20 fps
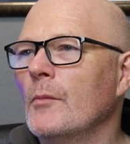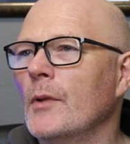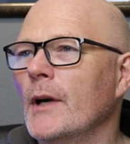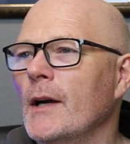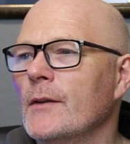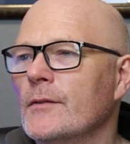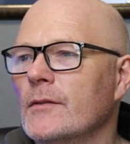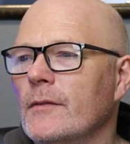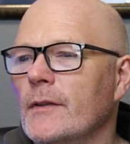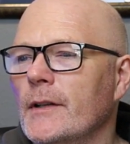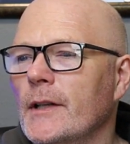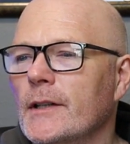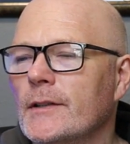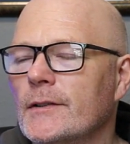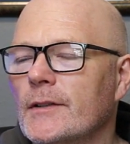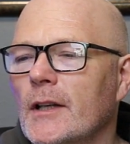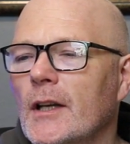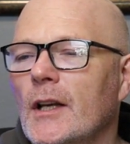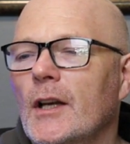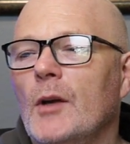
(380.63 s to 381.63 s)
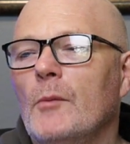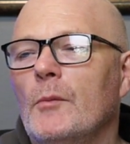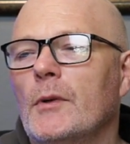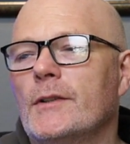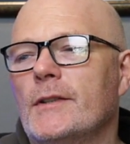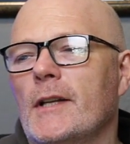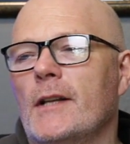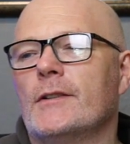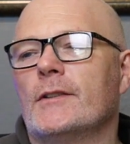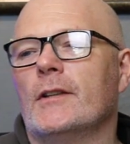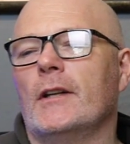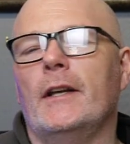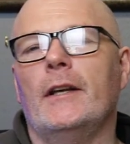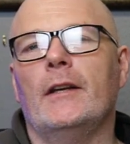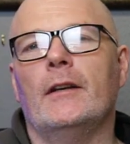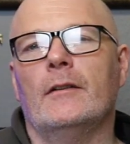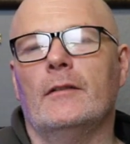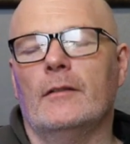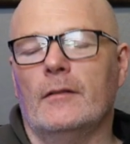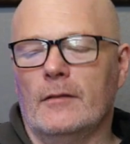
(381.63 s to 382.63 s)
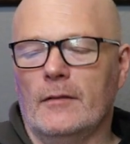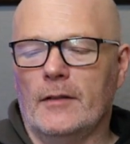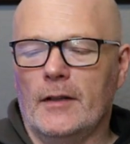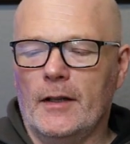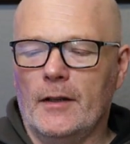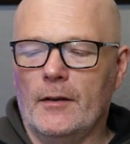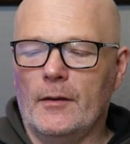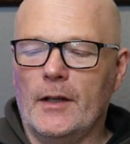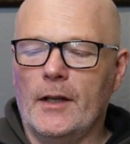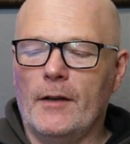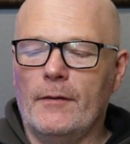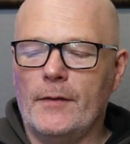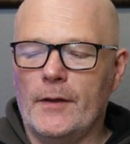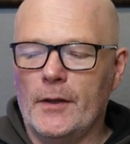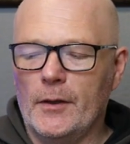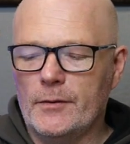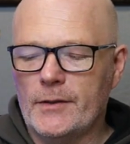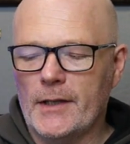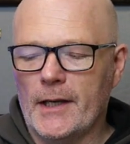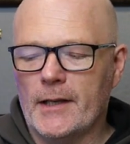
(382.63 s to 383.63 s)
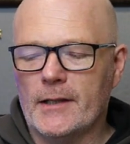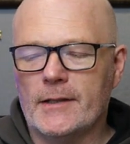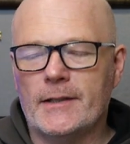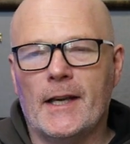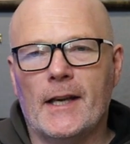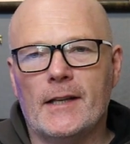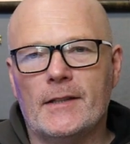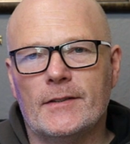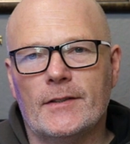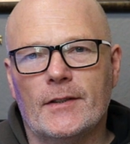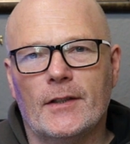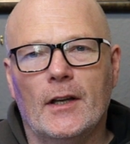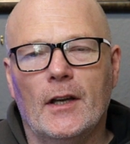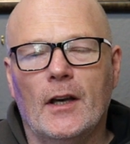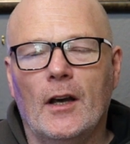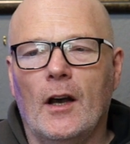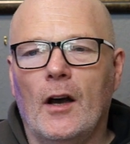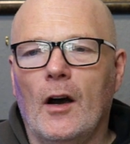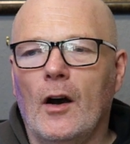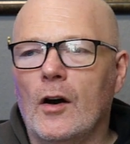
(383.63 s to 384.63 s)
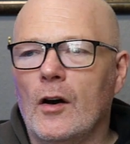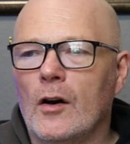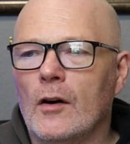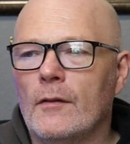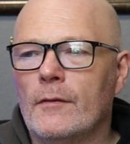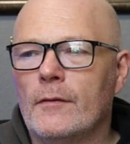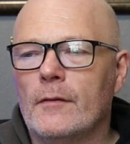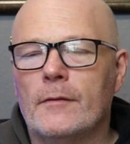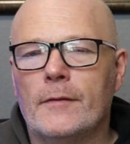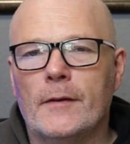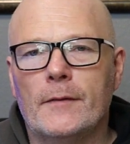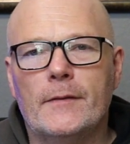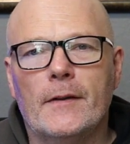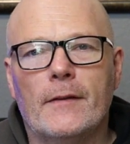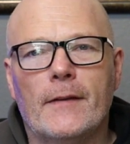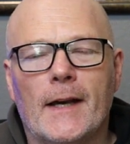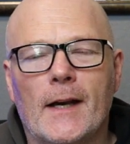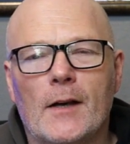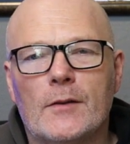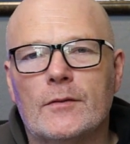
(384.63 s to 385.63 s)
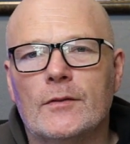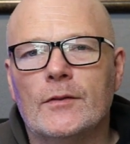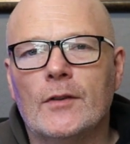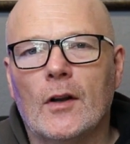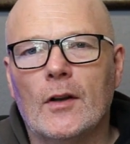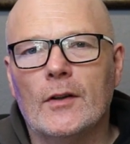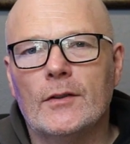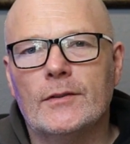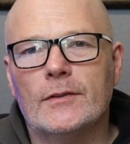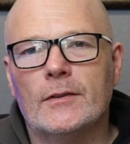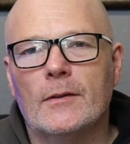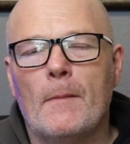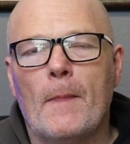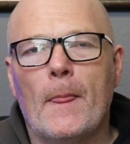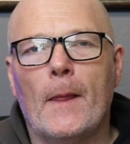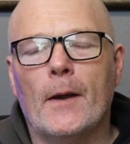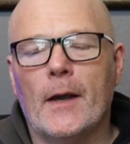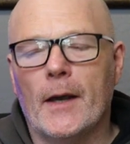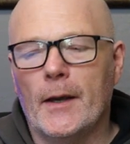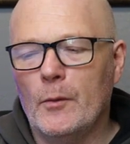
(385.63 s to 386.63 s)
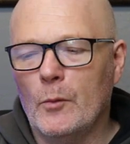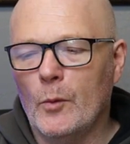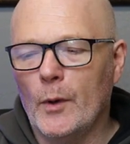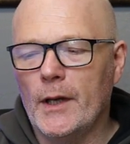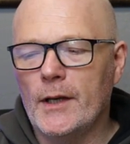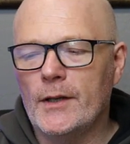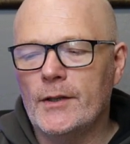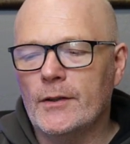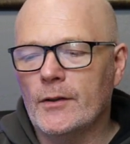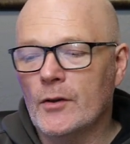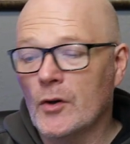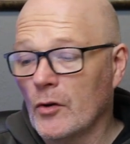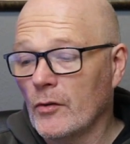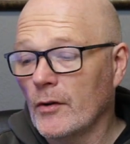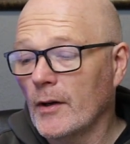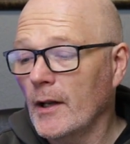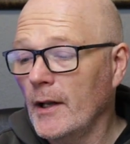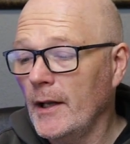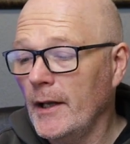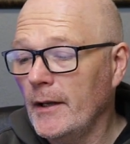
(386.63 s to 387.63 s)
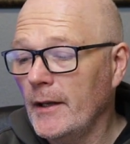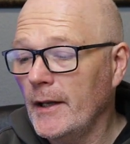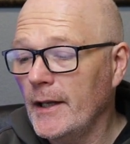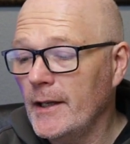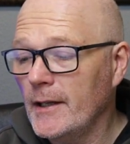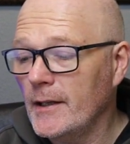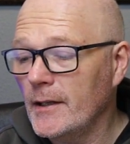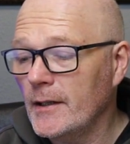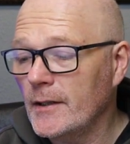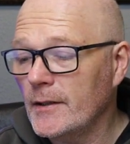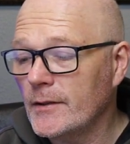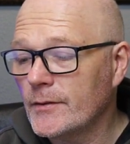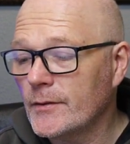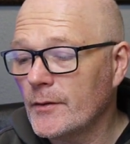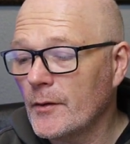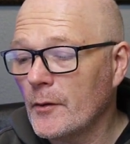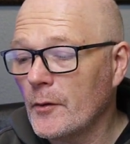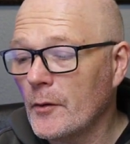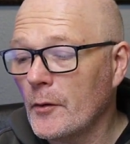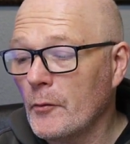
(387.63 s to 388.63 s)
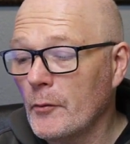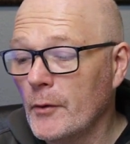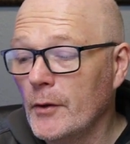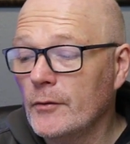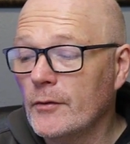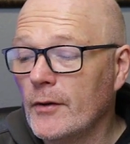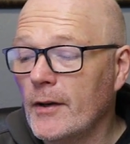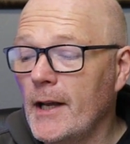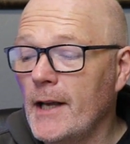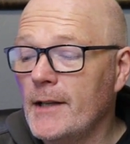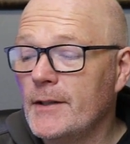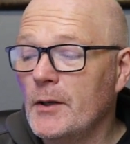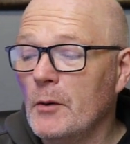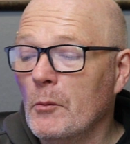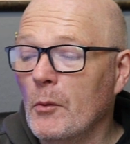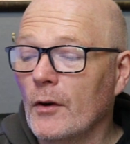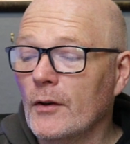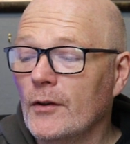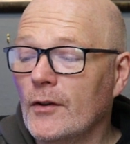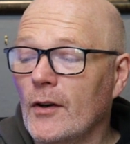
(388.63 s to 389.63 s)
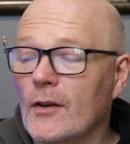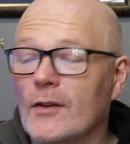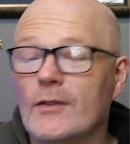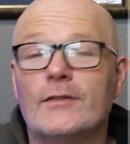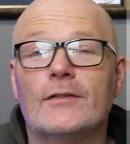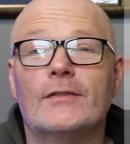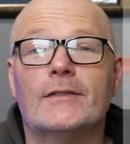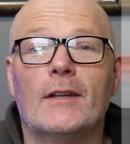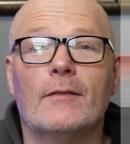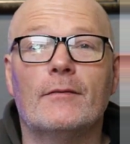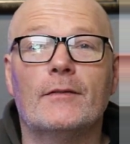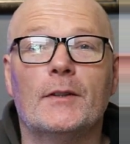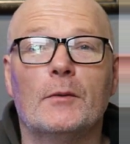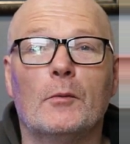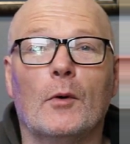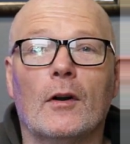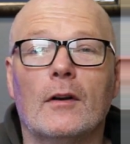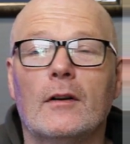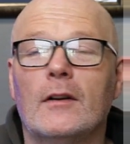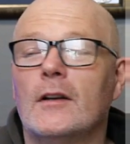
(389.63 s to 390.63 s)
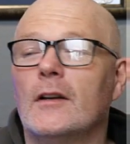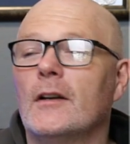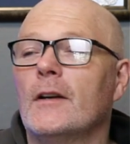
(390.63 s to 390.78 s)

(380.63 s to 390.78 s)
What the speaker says: browser for this. But essentially, if you take a test of $50,000, okay, which currently is $381.71,